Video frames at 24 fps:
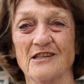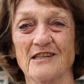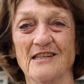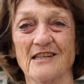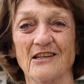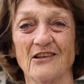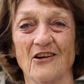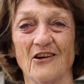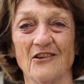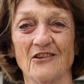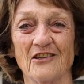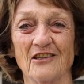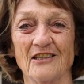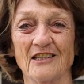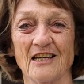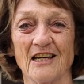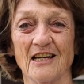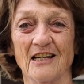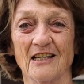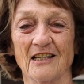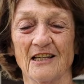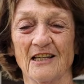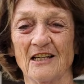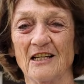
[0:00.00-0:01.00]
sit on the
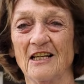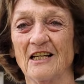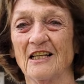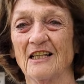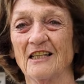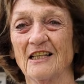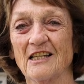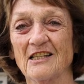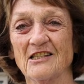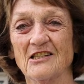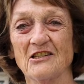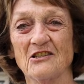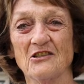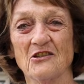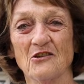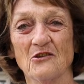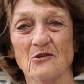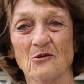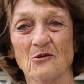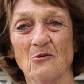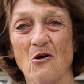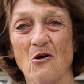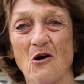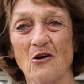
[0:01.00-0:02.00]
deck, listen to
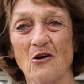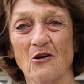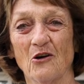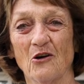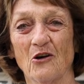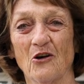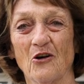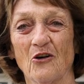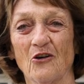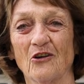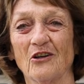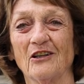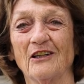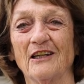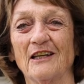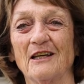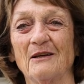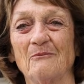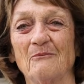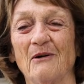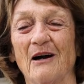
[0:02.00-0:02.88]
the water gurgling